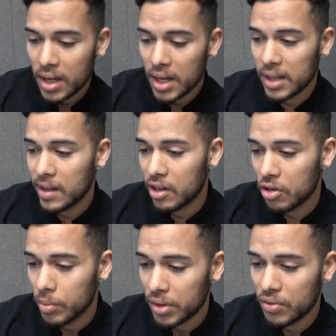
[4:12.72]

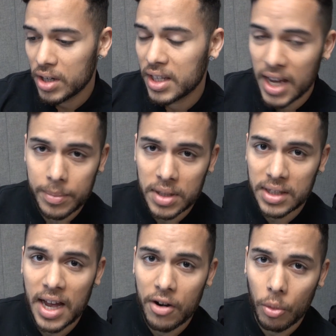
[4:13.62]
Atletico Madrid kept it
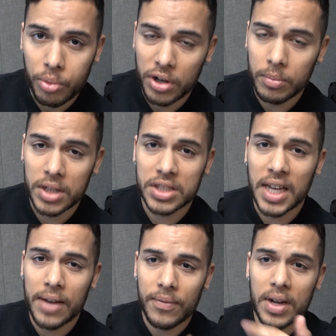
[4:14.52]
narrow, pretty much
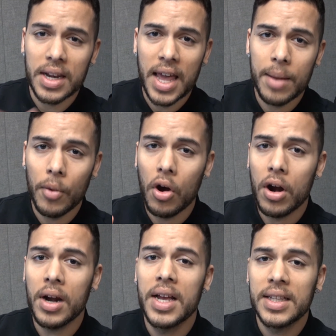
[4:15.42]
gave
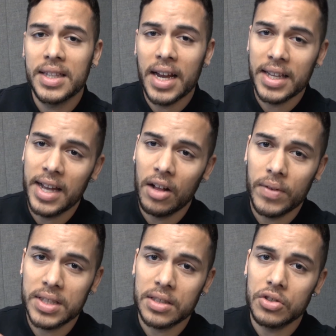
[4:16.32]
Neymar, Dani
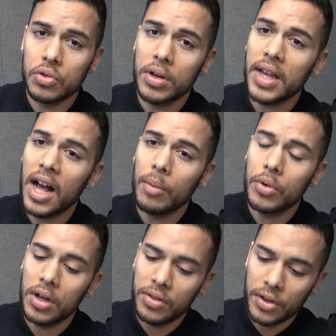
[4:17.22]
Alves, and Jordi
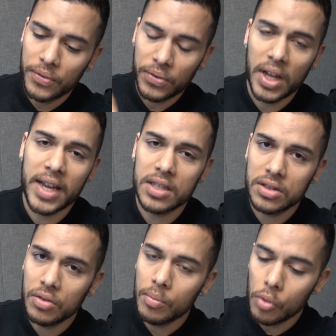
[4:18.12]
Alba their flanks
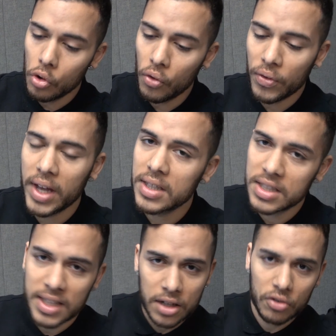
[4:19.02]
to move and
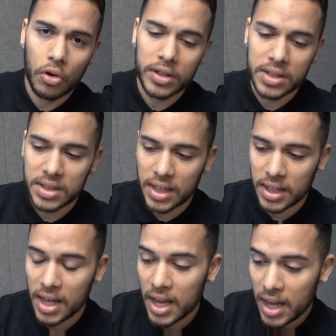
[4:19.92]
send crosses
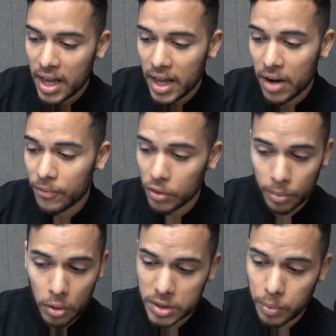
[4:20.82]
in. And for the
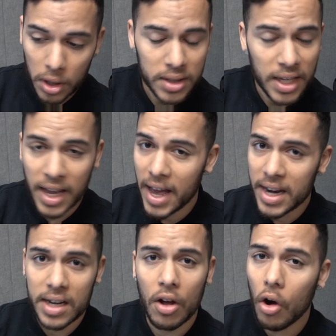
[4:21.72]
most part, they
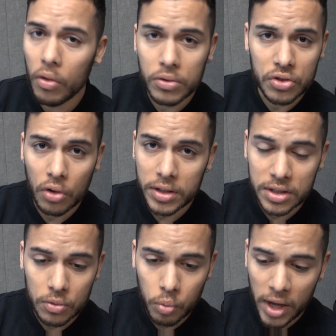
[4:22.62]
headed all those
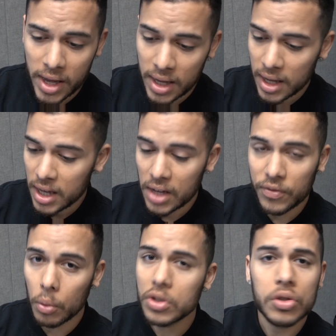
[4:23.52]
crosses away. If
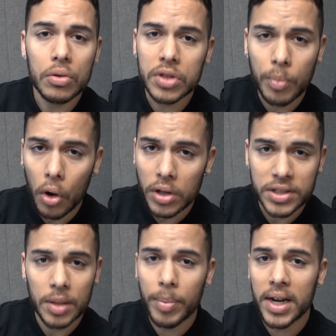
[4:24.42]
there was loose balls
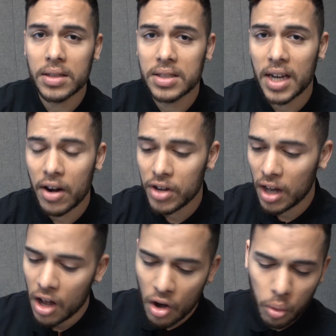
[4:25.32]
in the penalty
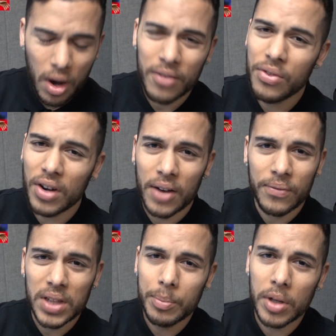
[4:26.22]
area, Juanfran,
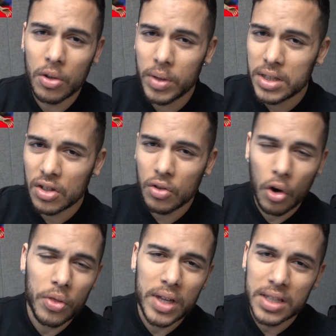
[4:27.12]
Felipe Luis,
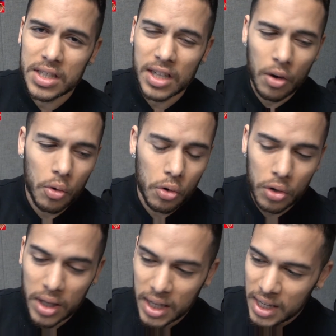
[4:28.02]
Godin,
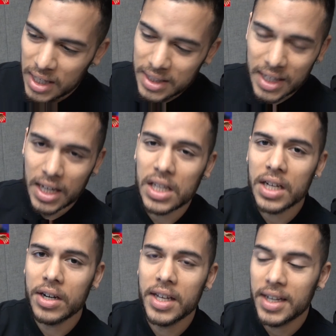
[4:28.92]
Saul, they
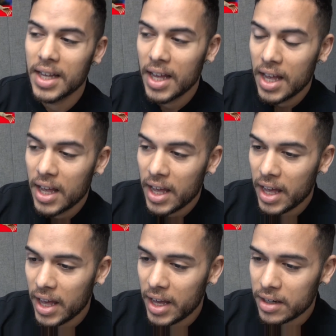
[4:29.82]
cleared it.
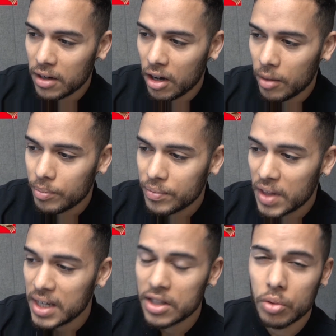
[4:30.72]
And
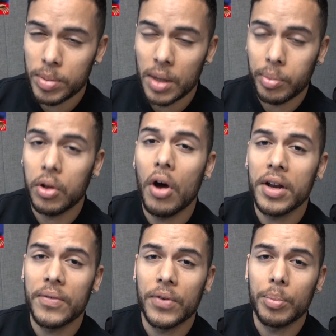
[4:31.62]
they need to be
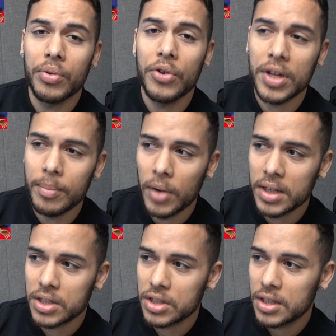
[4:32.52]
applauded for pretty
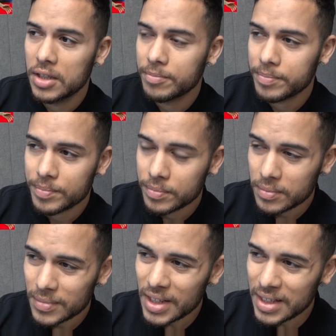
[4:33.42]
much
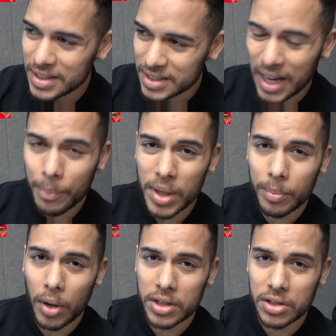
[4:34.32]
stopping
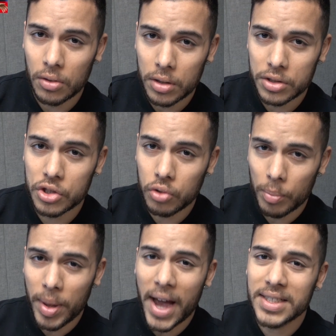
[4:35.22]
Barcelona's
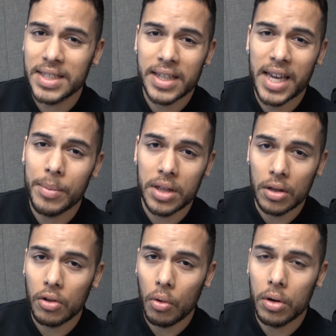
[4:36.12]
short passing game in the
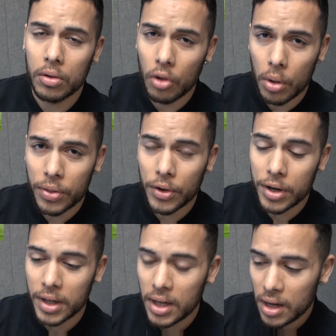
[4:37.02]
lower
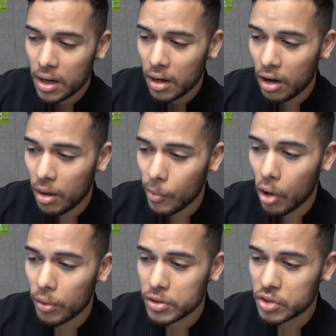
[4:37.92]
third.
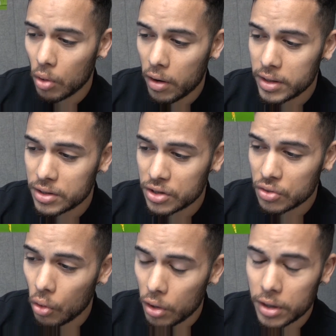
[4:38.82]
Although Suarez
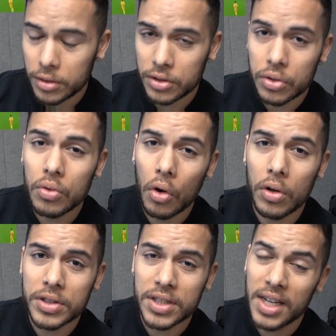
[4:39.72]
scored 2
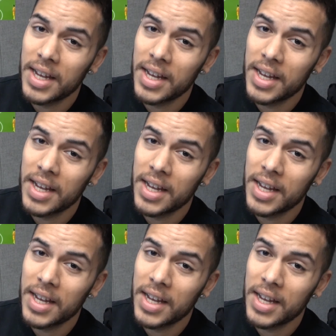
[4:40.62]
goals